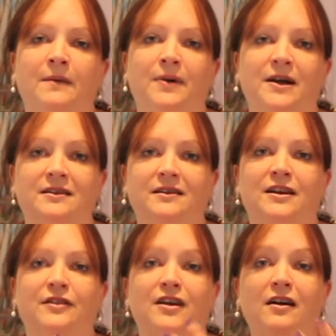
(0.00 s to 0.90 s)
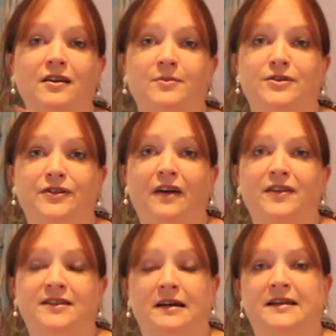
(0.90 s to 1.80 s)
But, the argument on the
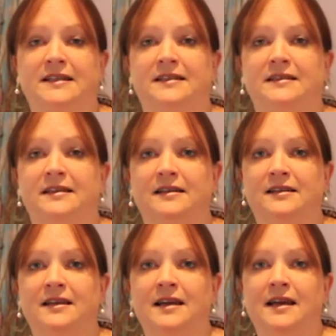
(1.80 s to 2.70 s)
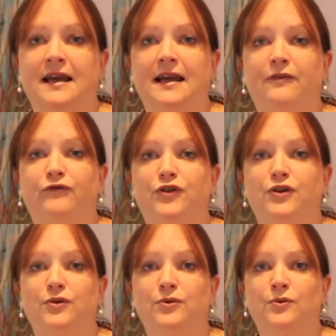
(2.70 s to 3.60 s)
other side is that if
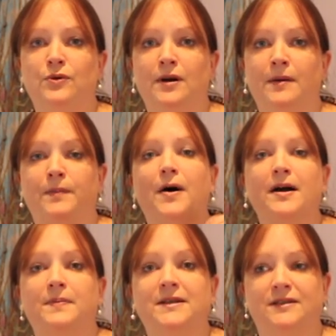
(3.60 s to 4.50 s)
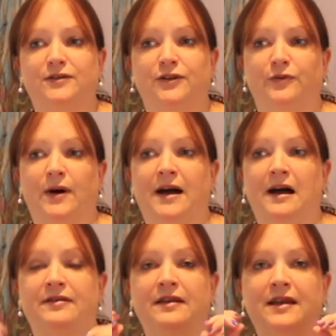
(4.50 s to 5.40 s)
you buy a piece of software
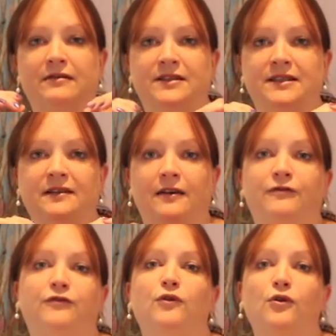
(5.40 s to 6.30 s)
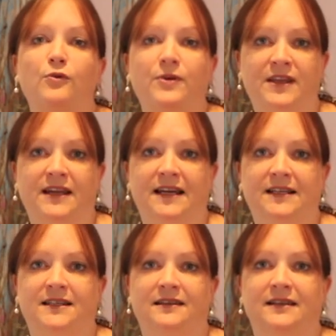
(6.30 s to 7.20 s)
and then there is a flaw within
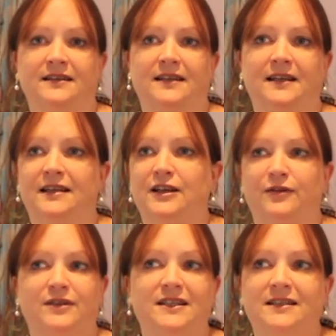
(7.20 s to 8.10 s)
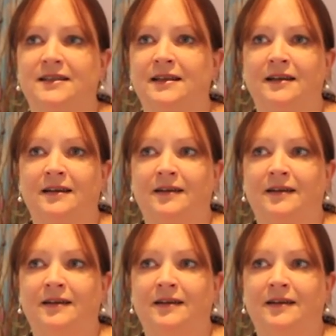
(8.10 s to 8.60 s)
it that is